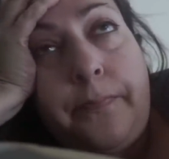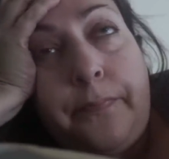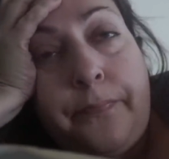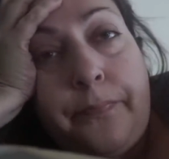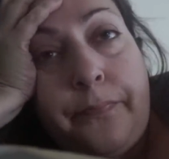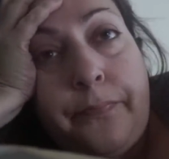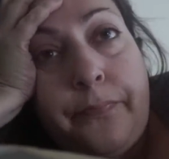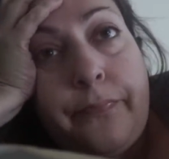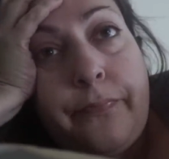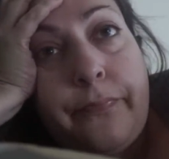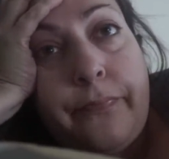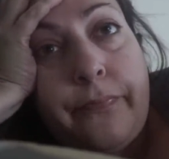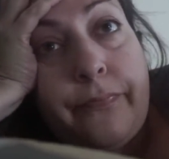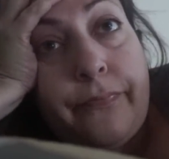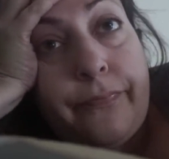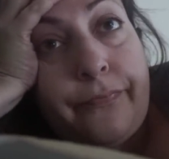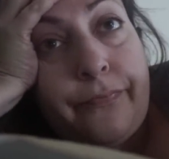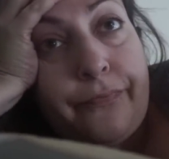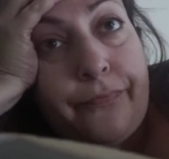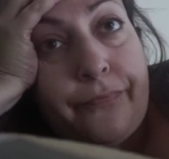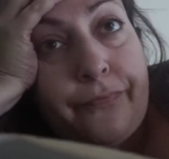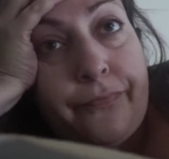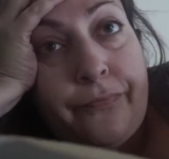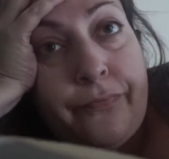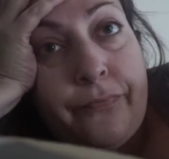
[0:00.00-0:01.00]

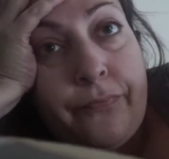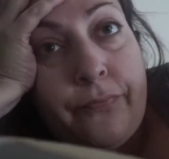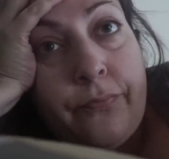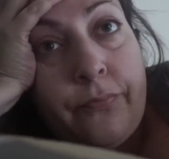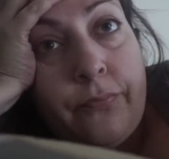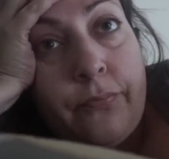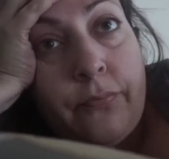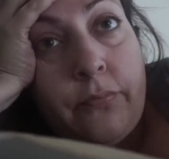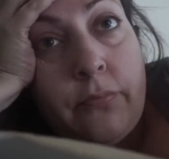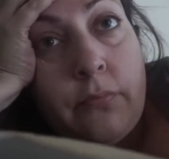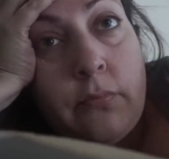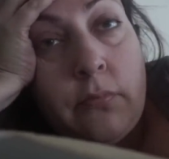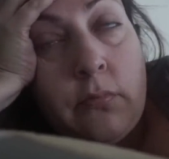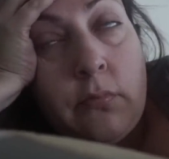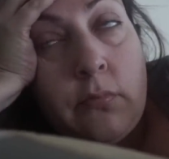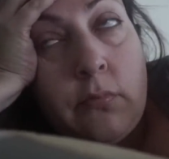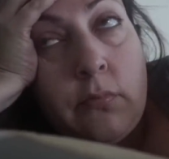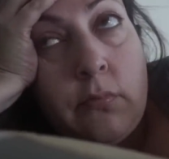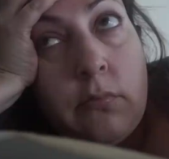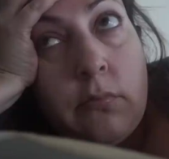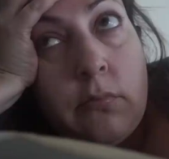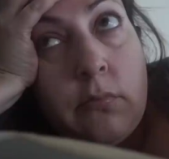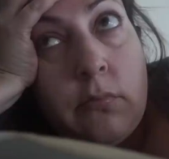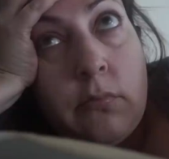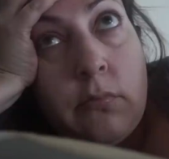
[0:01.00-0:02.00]

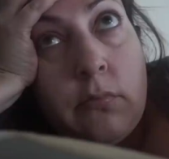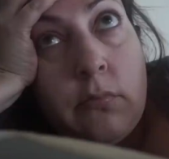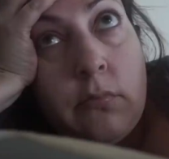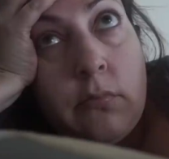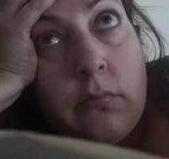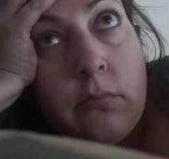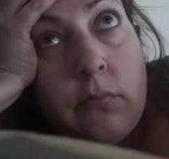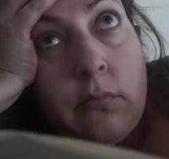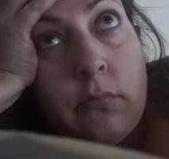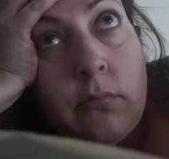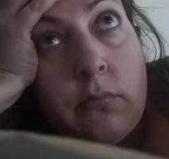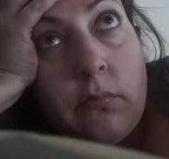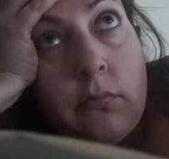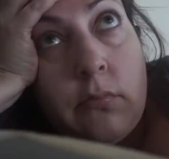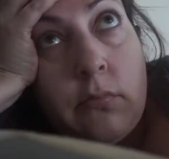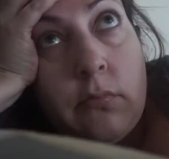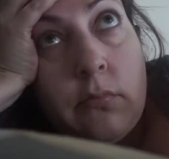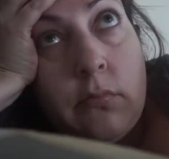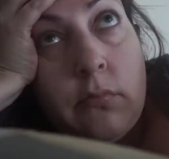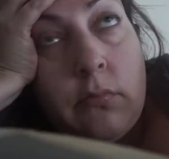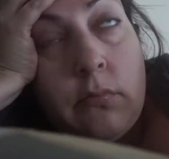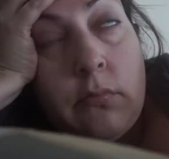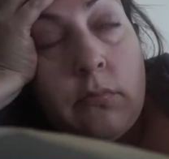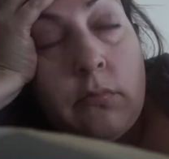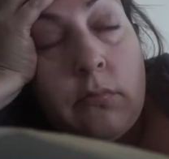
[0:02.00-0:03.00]

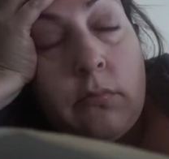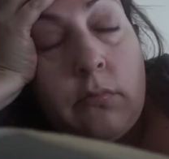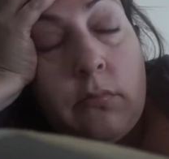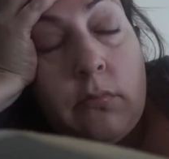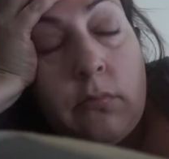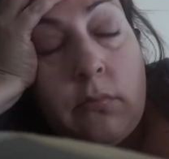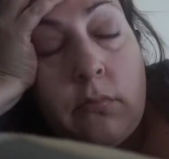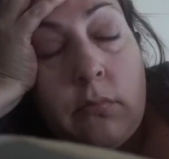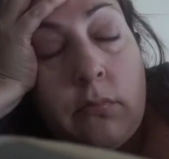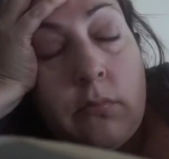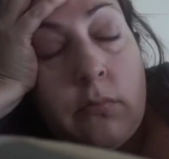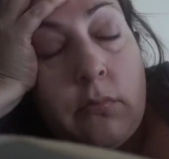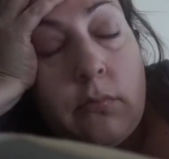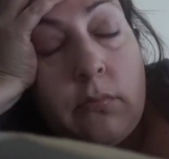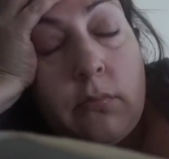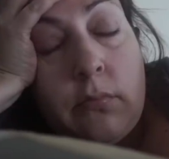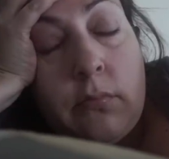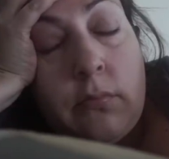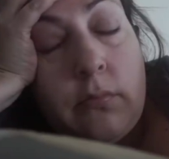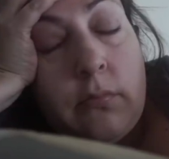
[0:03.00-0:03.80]
No one is speaking in this clip.